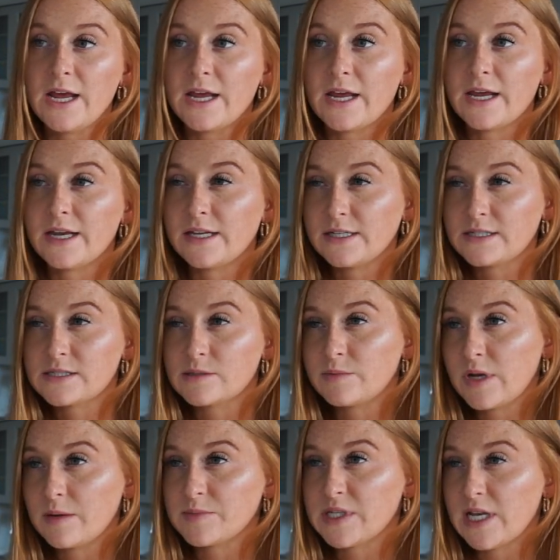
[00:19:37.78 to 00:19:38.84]
it is
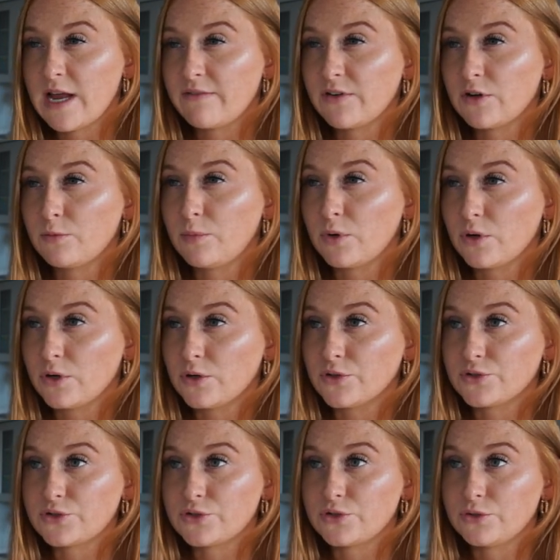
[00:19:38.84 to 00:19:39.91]
sometimes
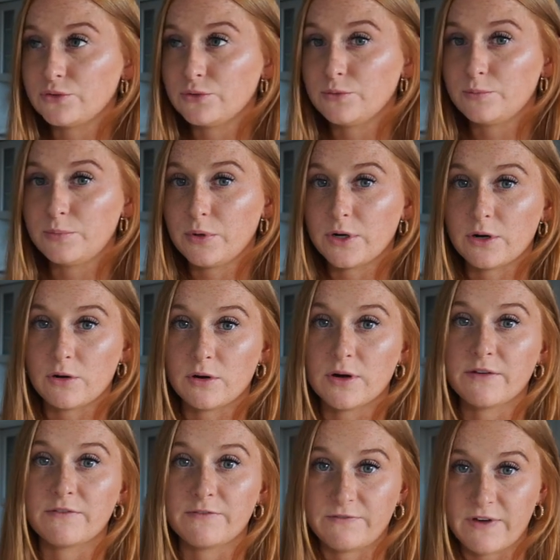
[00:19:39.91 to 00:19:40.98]
inevitable to put
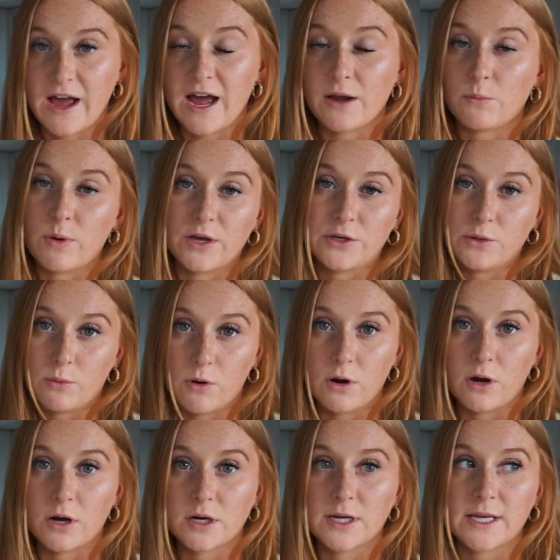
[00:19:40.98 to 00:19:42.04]
on fat while you
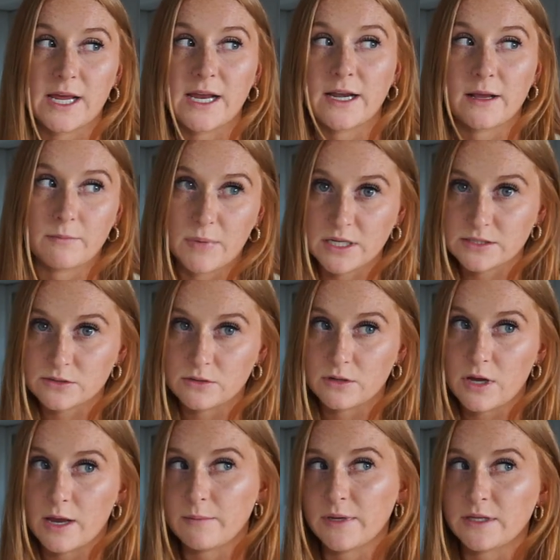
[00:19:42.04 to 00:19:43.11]
are gaining muscle.
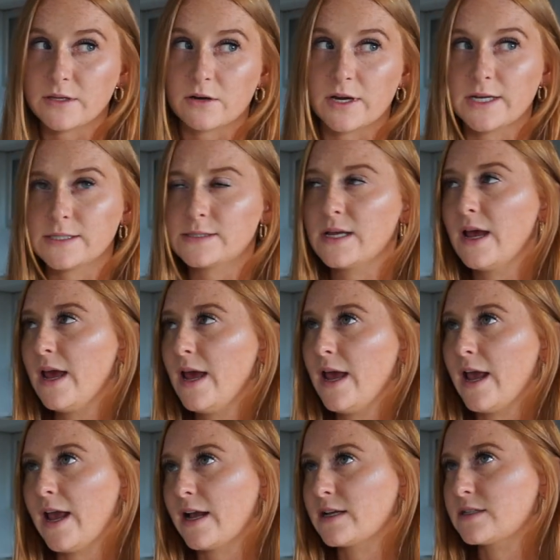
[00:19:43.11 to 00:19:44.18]
I mean, there is
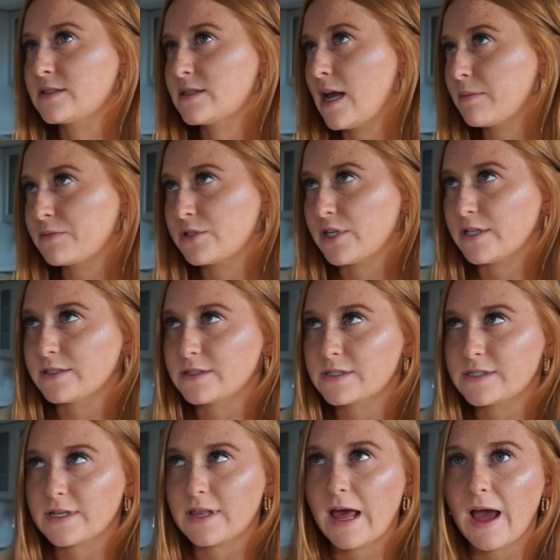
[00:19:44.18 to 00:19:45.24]
exceptions
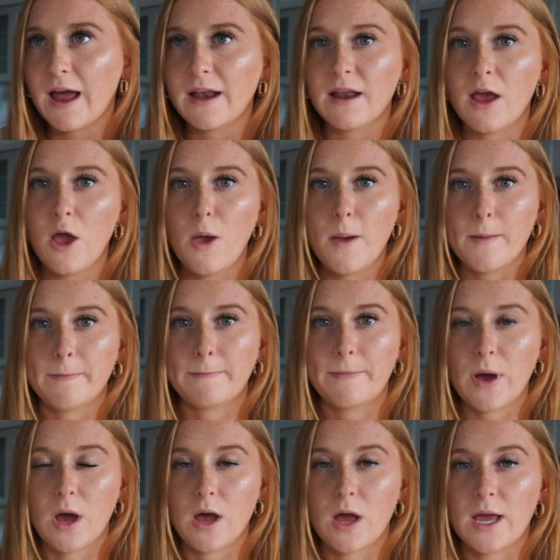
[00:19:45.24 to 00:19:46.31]
to that,
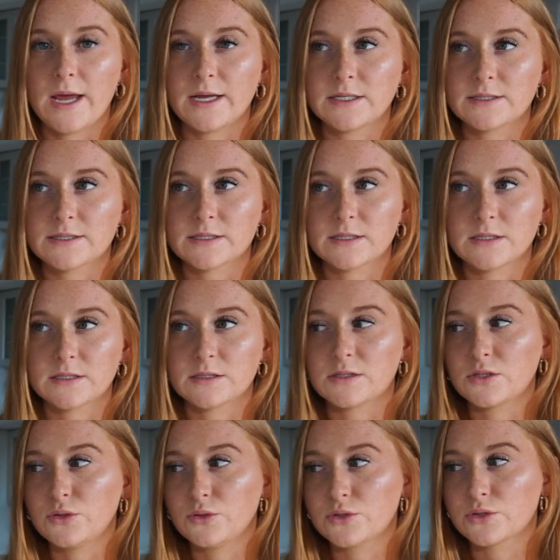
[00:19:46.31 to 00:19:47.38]
but
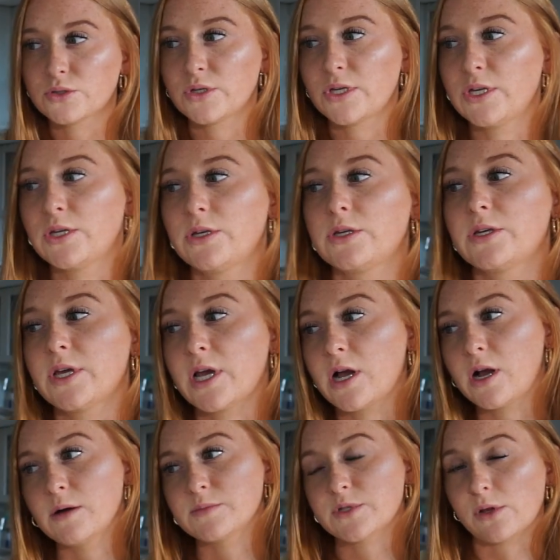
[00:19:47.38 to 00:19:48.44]
usually it
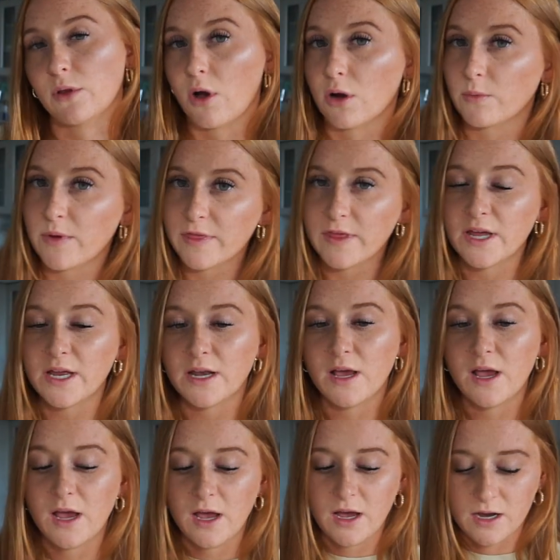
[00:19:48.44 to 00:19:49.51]
comes along with it.
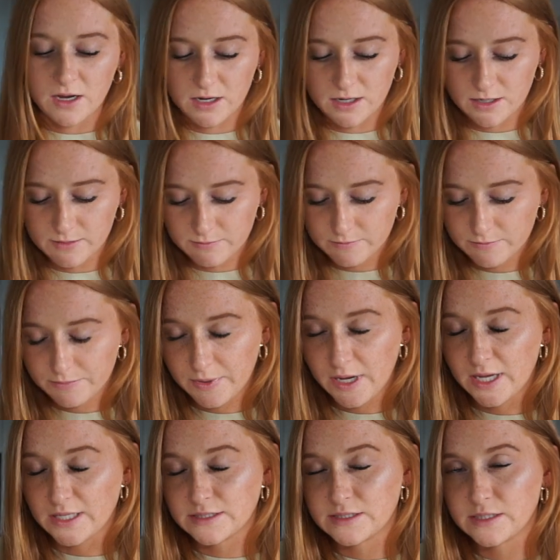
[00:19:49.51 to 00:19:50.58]
Um,
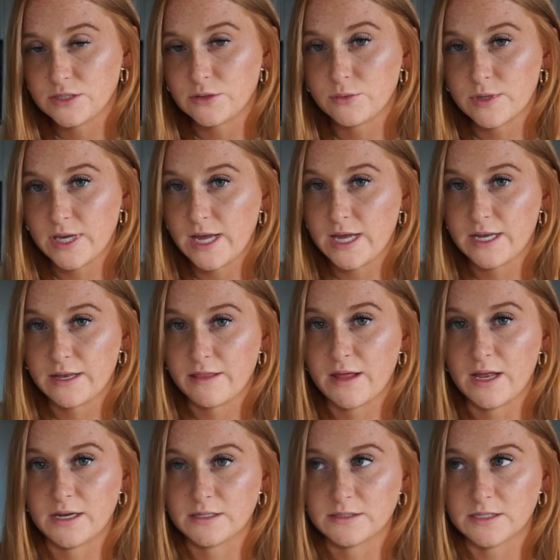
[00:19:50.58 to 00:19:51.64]
but you can
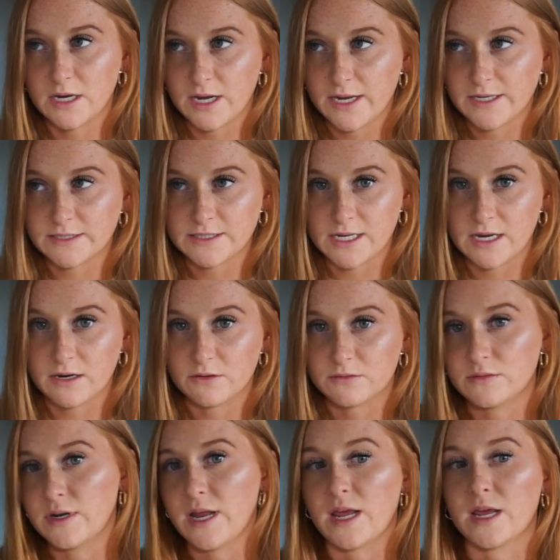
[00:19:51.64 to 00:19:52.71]
then diet
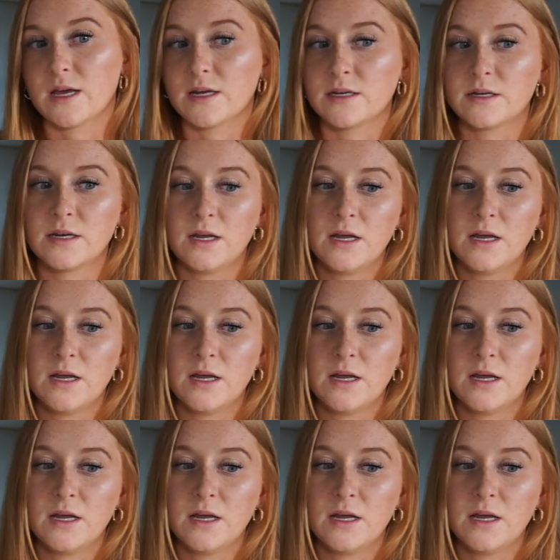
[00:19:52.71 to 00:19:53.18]
down and